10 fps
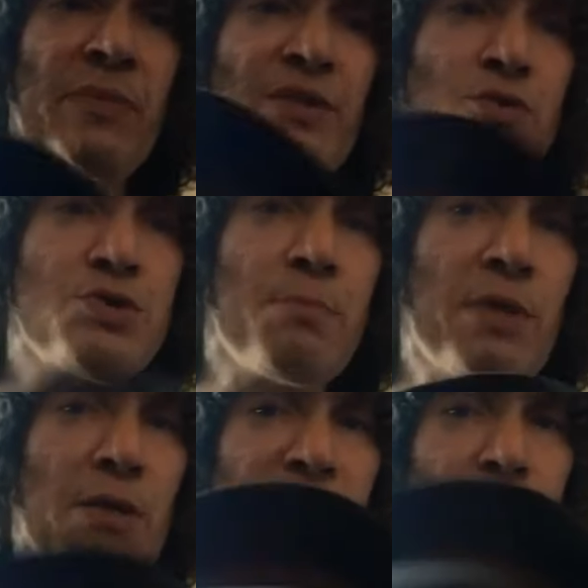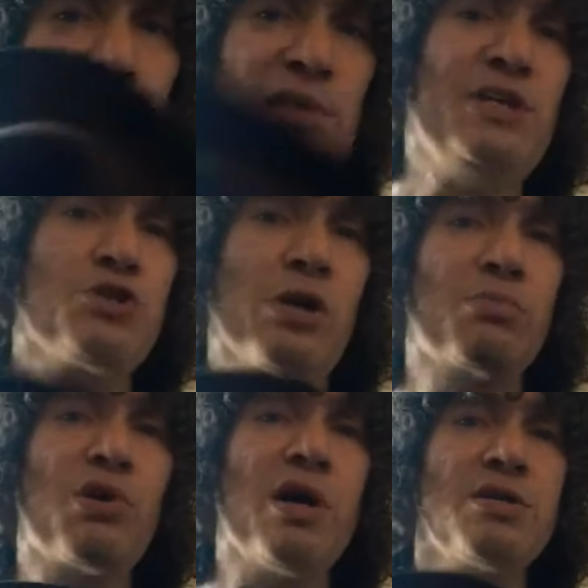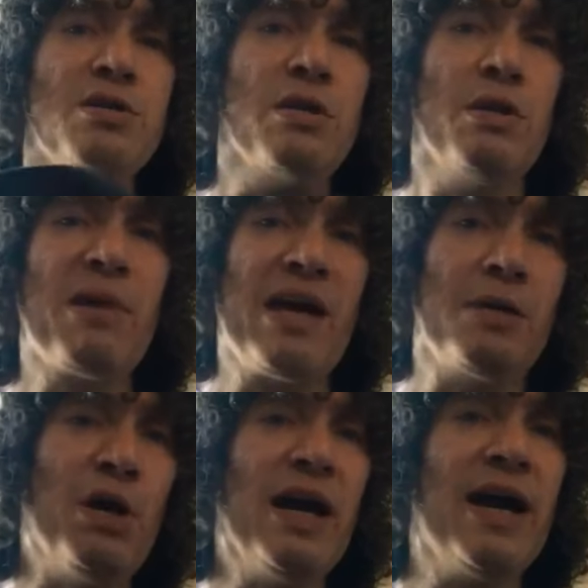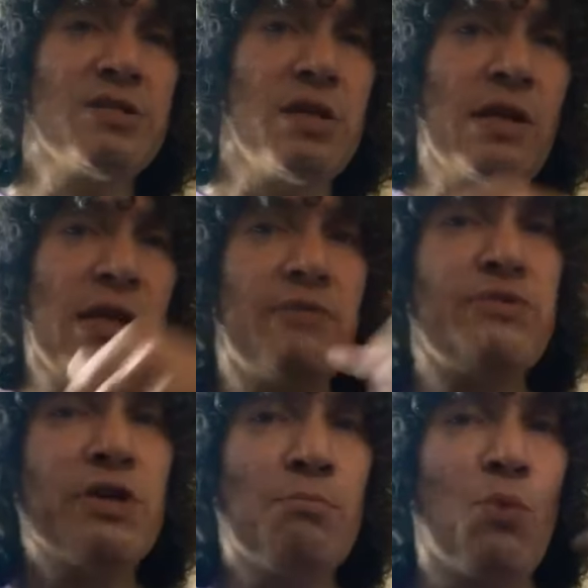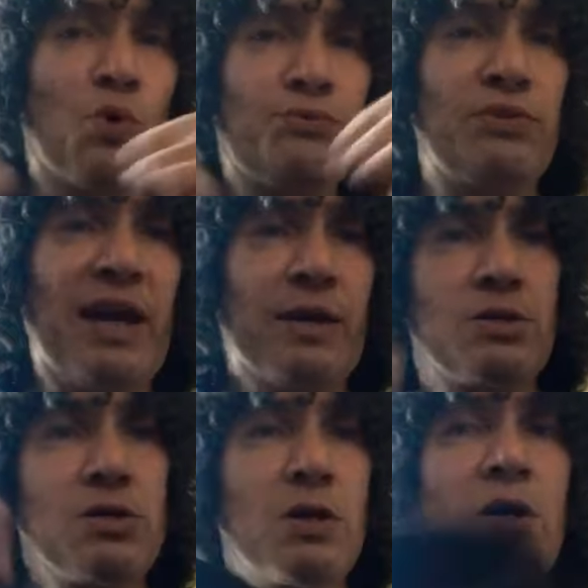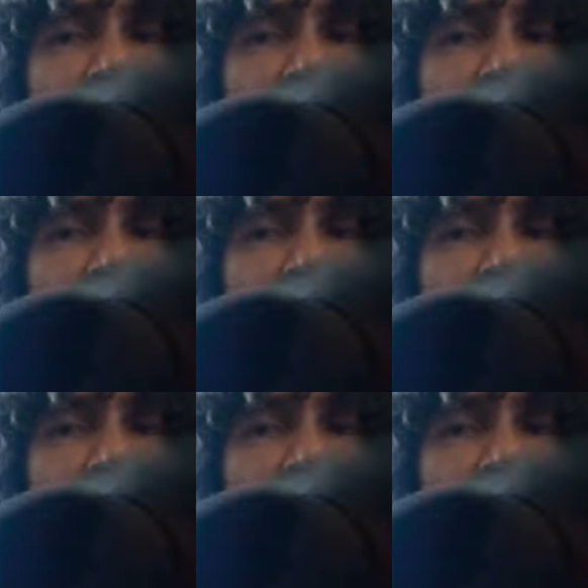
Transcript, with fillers: There's something about the bleaching process on the Panama hats that gives it more flex.